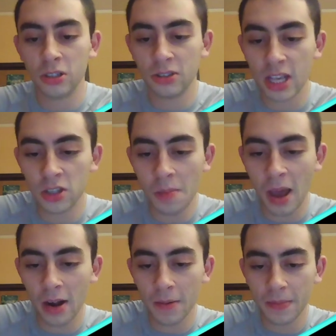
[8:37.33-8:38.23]
Chris Yoo says, no
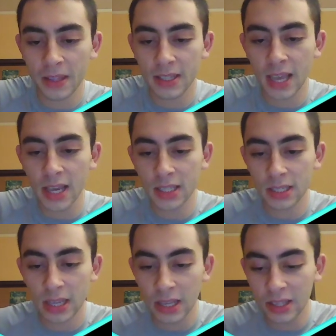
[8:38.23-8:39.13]
matter,
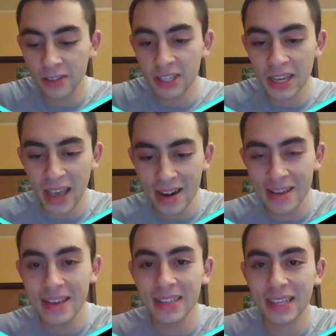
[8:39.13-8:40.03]
takes, you see again,
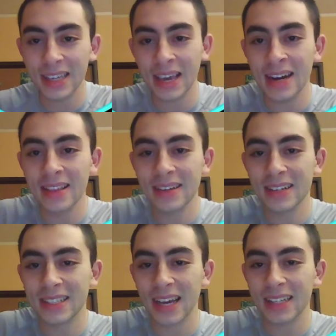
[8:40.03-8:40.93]
he's like gaining
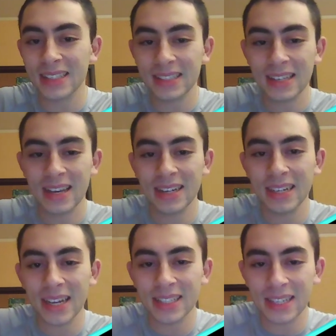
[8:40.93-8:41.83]
30 seconds.
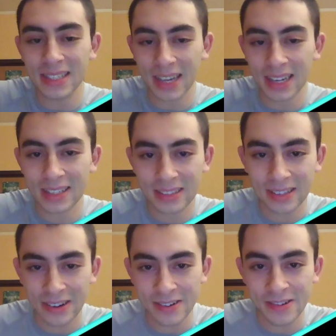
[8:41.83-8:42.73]
Knight takes d6.
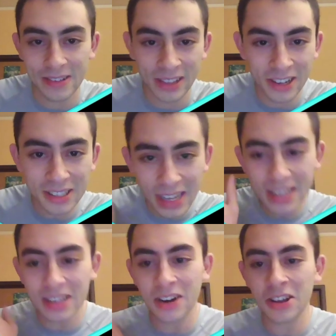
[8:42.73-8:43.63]
So it looks
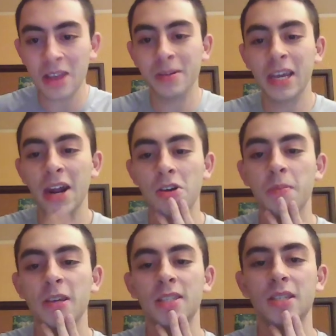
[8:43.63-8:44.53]
like, you're able to get out
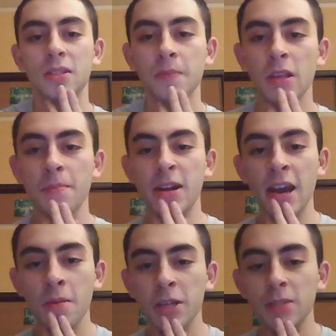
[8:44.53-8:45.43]
your pieces. But
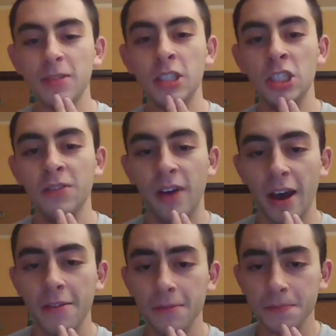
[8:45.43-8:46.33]
now bishop to
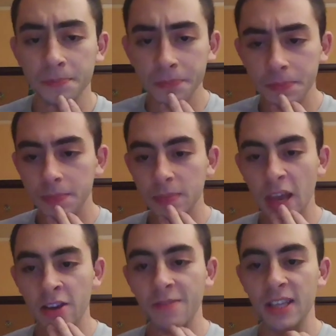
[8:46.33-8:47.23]
g5.
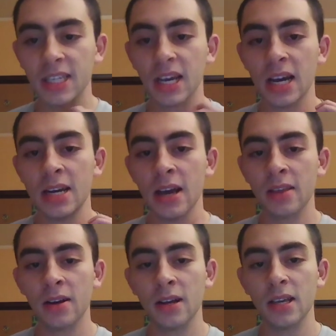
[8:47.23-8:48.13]
And you're facing
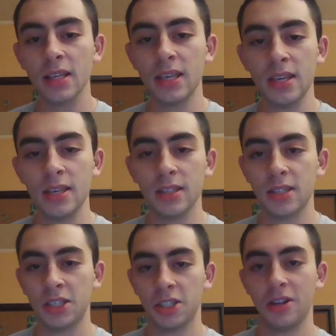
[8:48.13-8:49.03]
another key
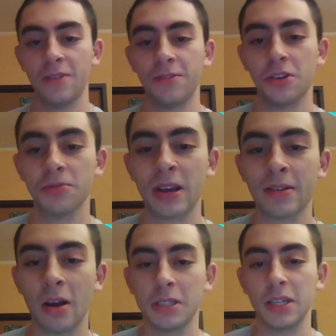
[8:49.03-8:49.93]
decision if you're
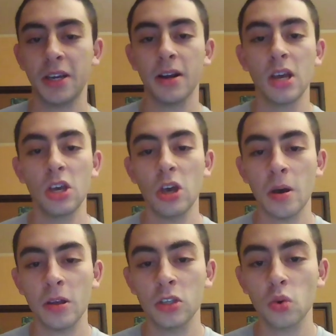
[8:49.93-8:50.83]
Ray Robson here,
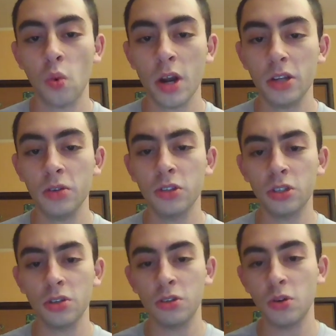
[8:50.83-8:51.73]
is what
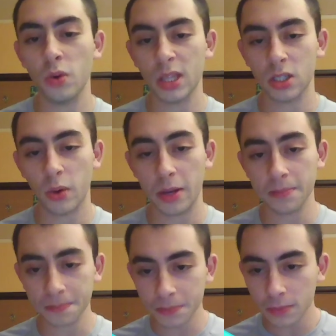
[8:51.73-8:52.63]
do you do with this
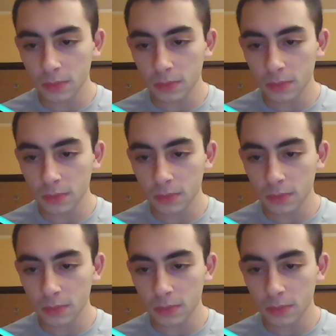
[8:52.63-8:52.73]
queen?